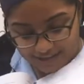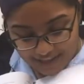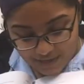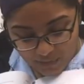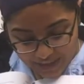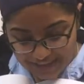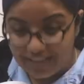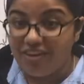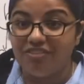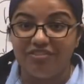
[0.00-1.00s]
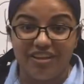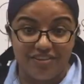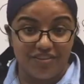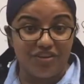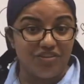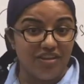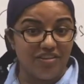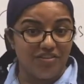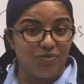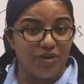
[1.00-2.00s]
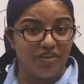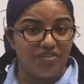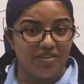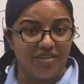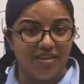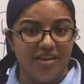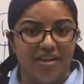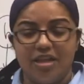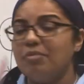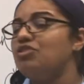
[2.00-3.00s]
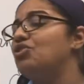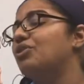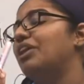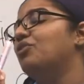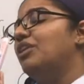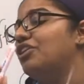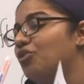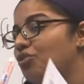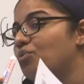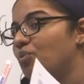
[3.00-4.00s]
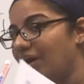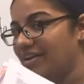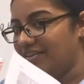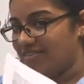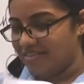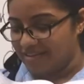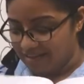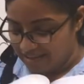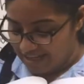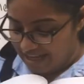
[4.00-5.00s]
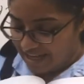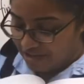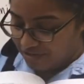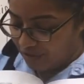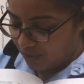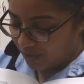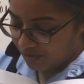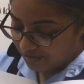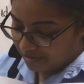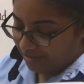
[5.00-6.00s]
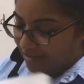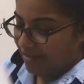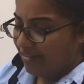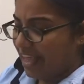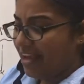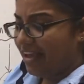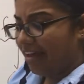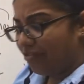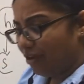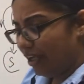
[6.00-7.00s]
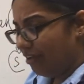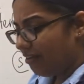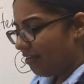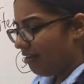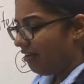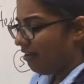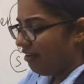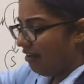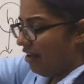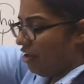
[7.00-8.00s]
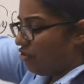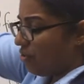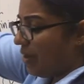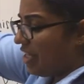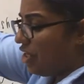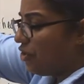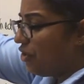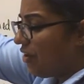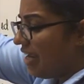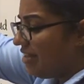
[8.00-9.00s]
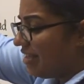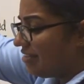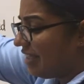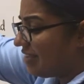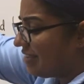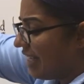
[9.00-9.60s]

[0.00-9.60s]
The words of this, using these words. That means you can only use once. So think carefully. So whether you're going to write, there are 6